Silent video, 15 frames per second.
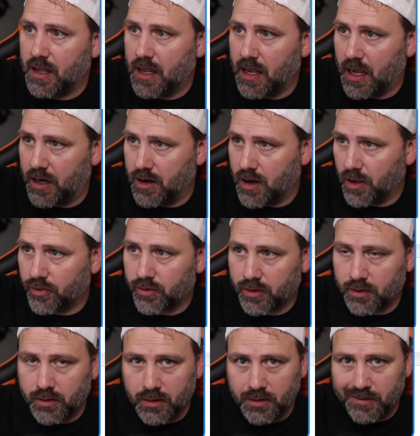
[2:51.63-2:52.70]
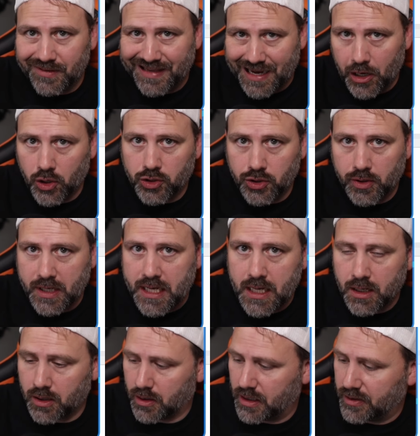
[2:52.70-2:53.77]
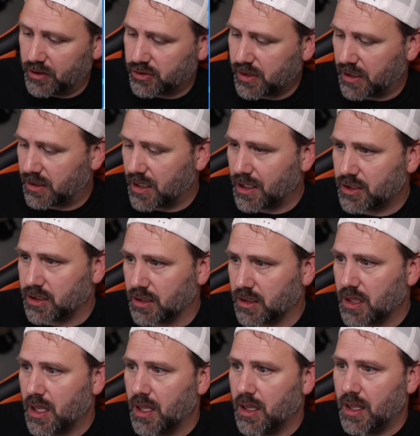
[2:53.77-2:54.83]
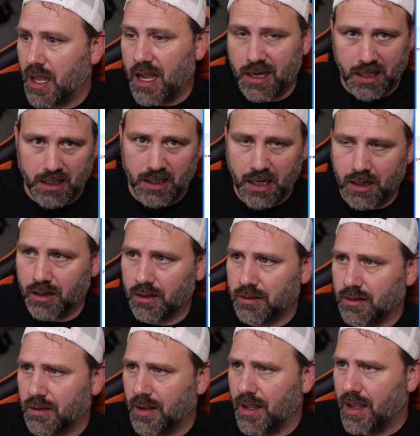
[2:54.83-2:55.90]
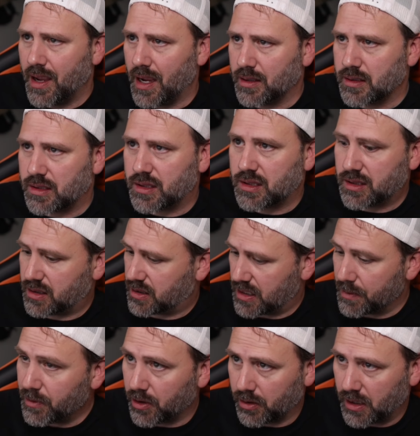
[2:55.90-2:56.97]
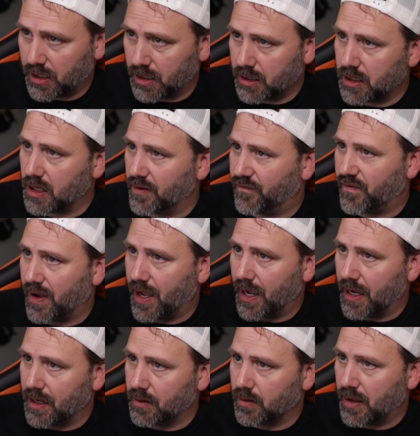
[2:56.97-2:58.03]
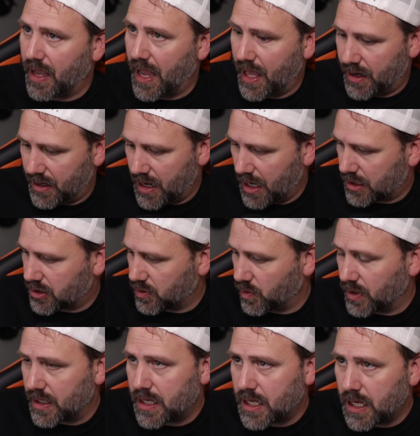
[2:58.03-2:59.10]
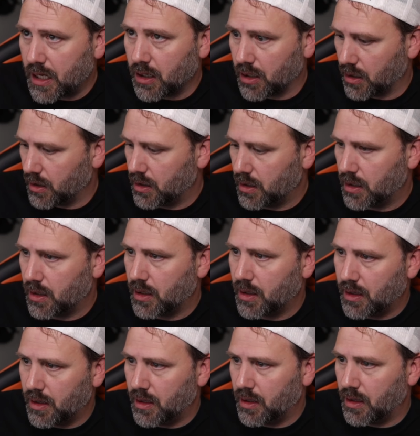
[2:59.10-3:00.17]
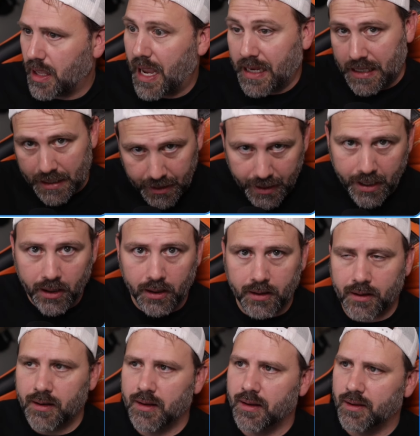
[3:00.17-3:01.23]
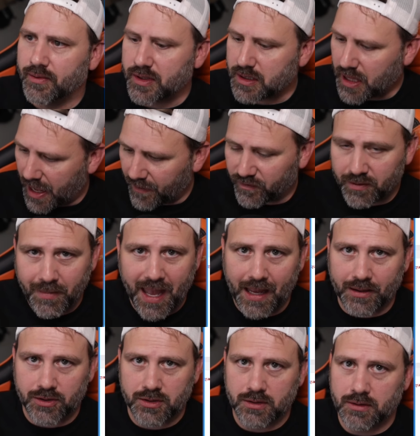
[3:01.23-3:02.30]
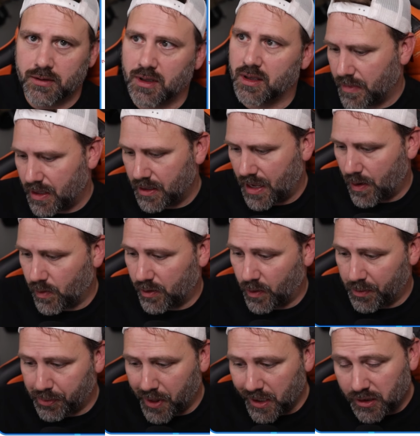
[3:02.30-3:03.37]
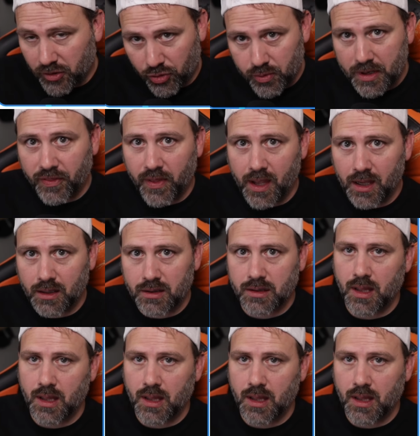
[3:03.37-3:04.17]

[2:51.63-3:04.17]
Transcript: another character here in the translations, I'll get an error. And similarly, if I add an extra one here, I get an error. These have to match. I want to replace 3 things